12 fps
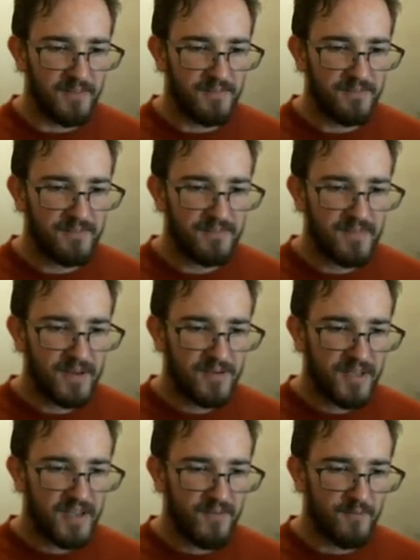I
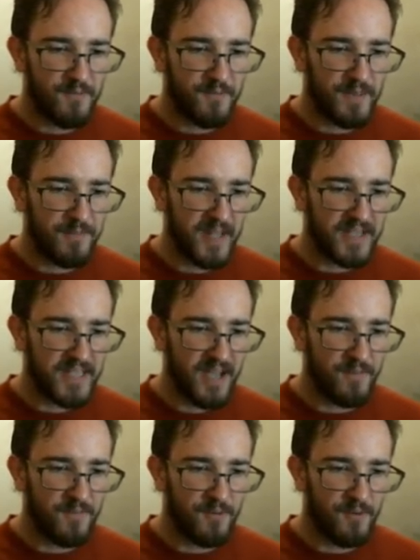don't think I've ever flipped like
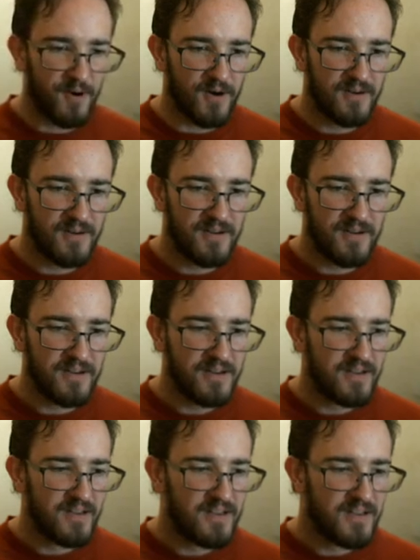that before.
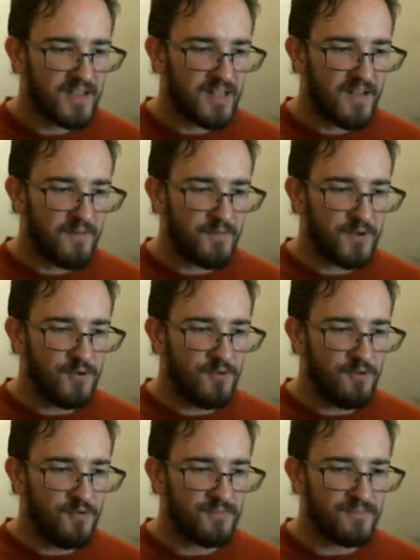Glove of
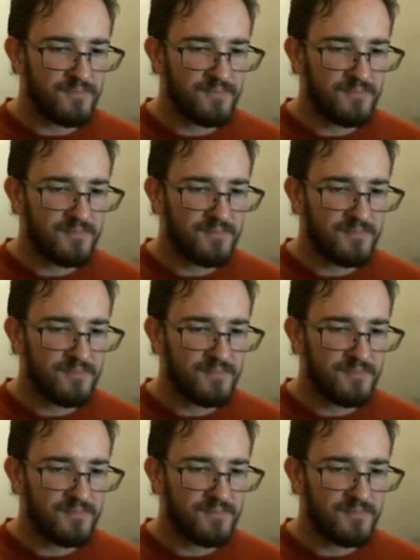Doom!